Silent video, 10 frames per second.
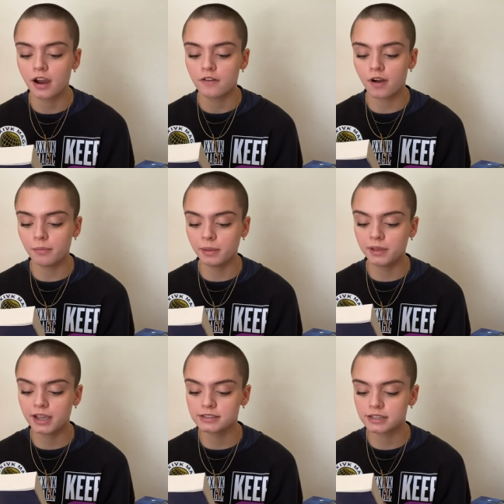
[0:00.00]
Rami
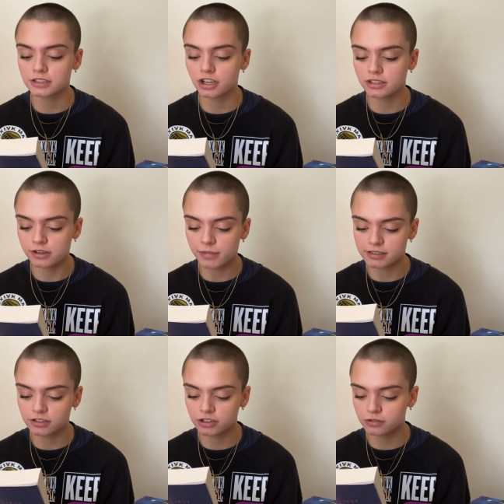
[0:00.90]
begins exchanging
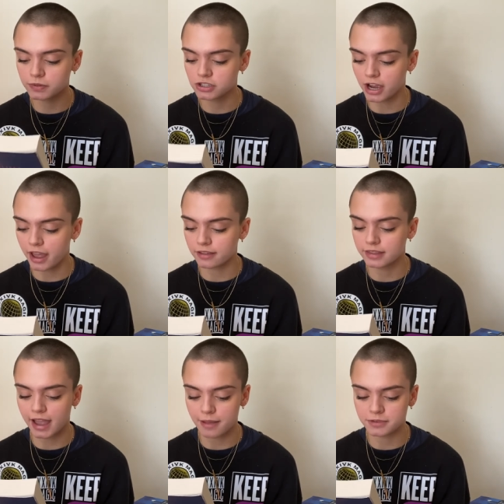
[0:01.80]
messages with Jay, the
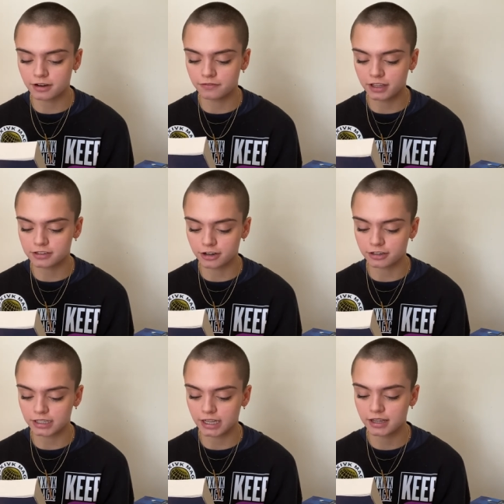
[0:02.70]
captain of the
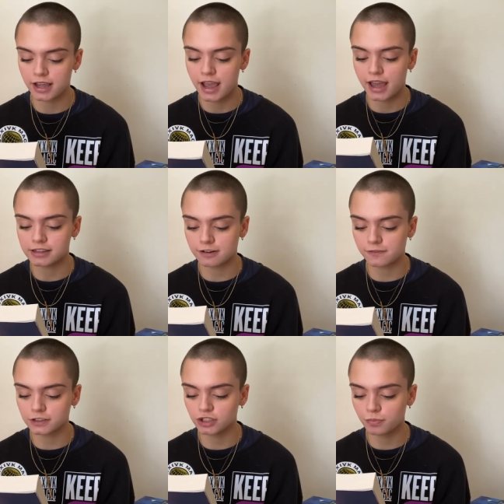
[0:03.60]
Eternity, and their
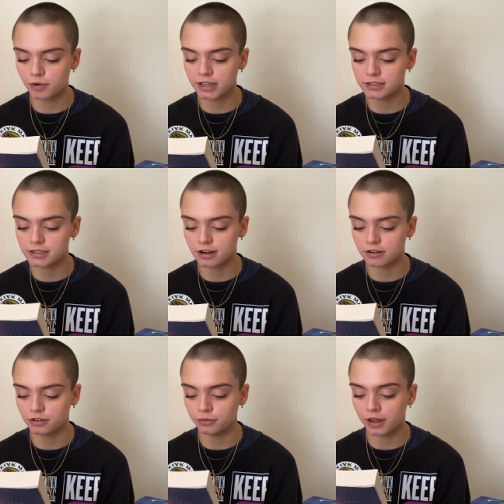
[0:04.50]
friendship breathes
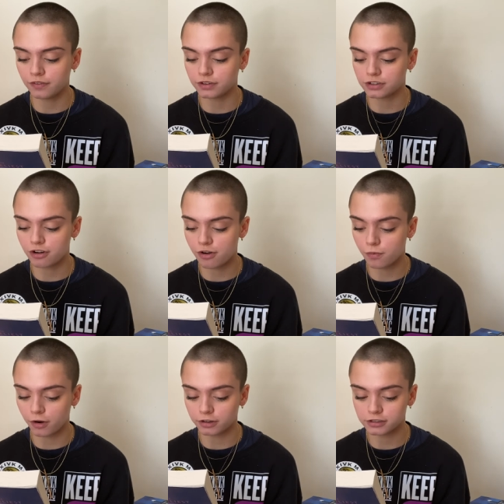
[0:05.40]
new life into her
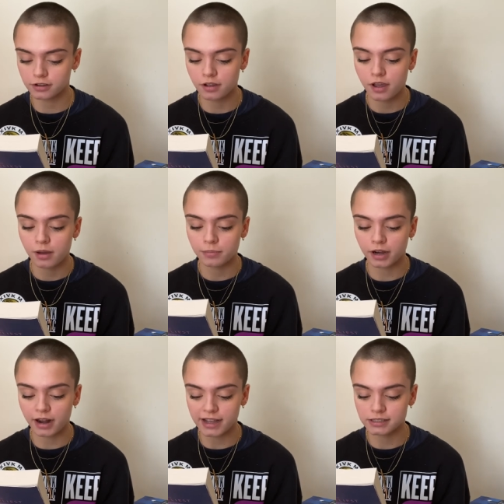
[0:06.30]
world.
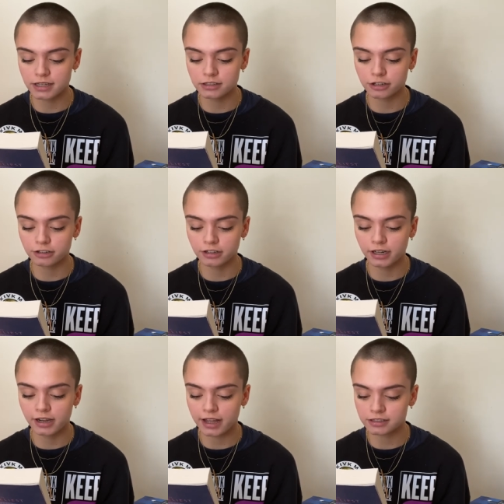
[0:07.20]
But as the
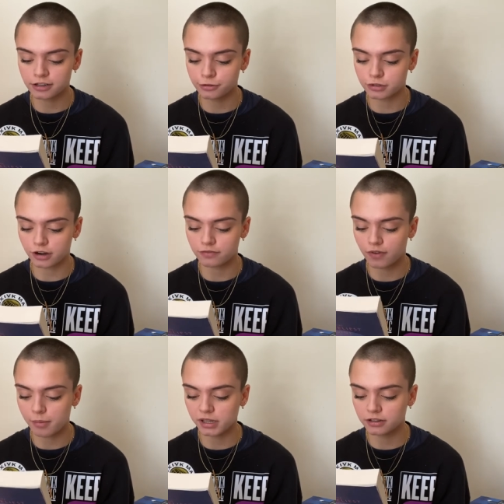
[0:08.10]
Eternity gets closer,
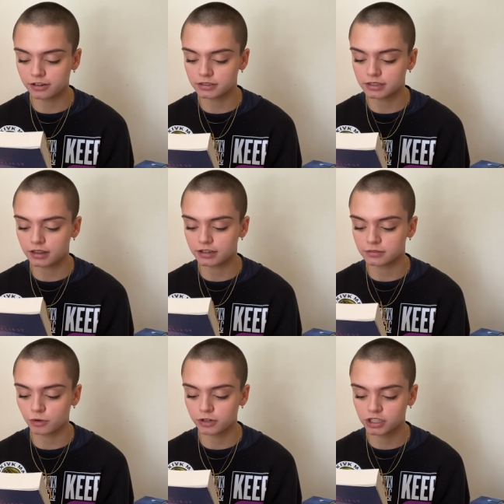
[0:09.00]
Rami learns that there's
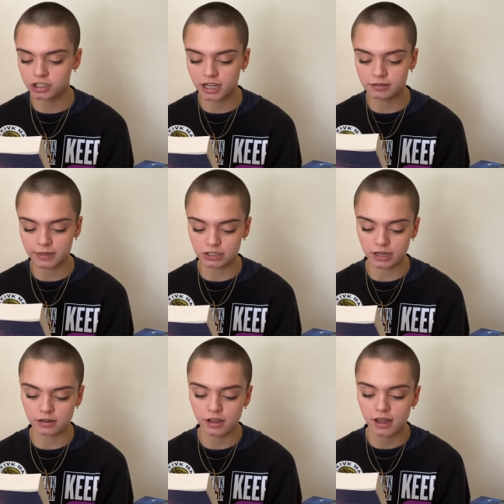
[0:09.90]
more to Jay's
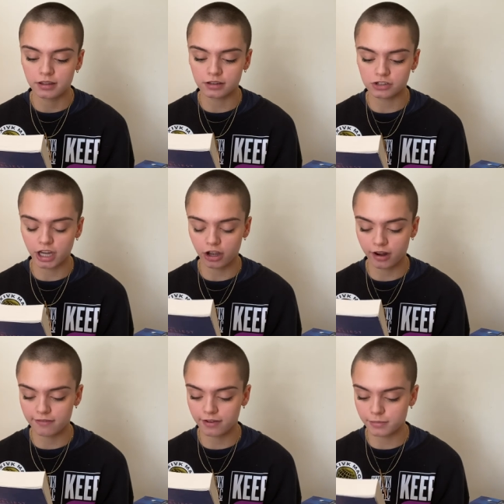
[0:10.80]
mission than she could
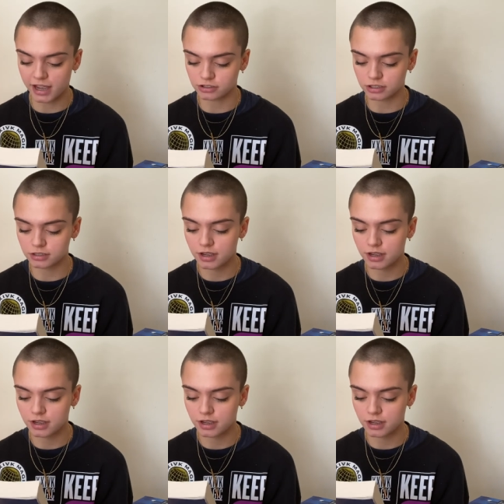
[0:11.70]
have imagined,